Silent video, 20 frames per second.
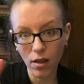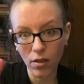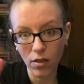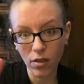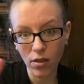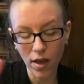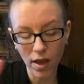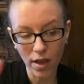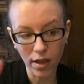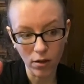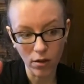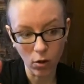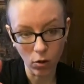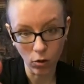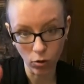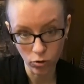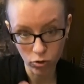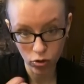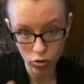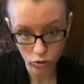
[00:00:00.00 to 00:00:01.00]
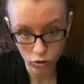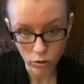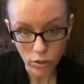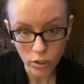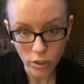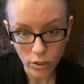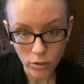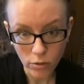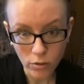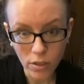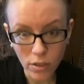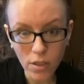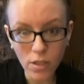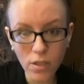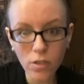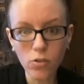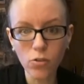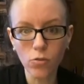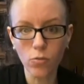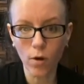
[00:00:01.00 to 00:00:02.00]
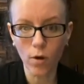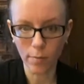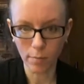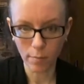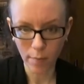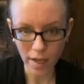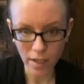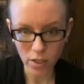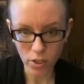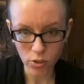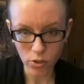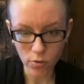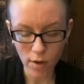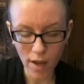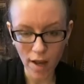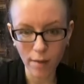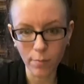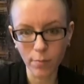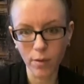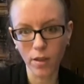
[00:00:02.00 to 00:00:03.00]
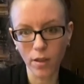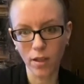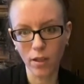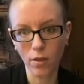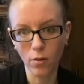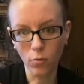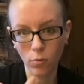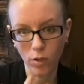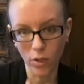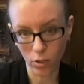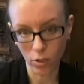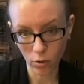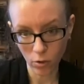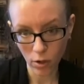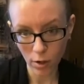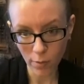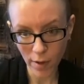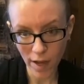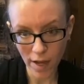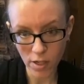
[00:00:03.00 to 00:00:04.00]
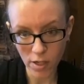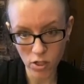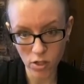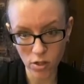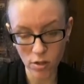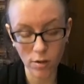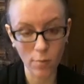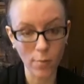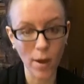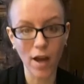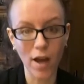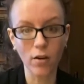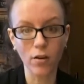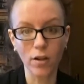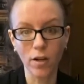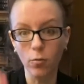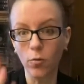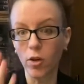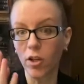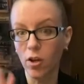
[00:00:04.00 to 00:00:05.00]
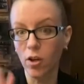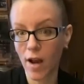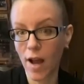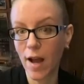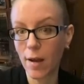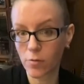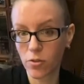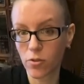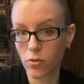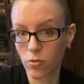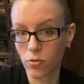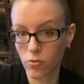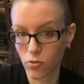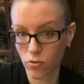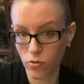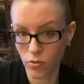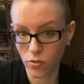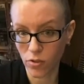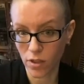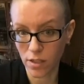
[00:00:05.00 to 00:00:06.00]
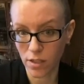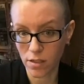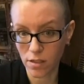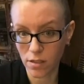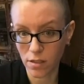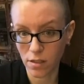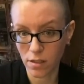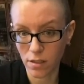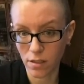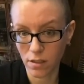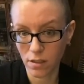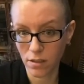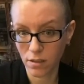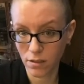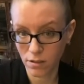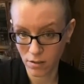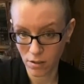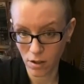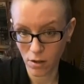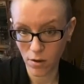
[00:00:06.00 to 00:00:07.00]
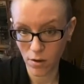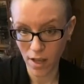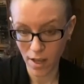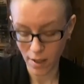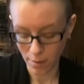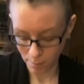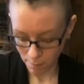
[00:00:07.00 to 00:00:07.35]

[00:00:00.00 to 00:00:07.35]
that holds true to what makes you happy, what you are passionate about, and what your absolute truth is. Okay,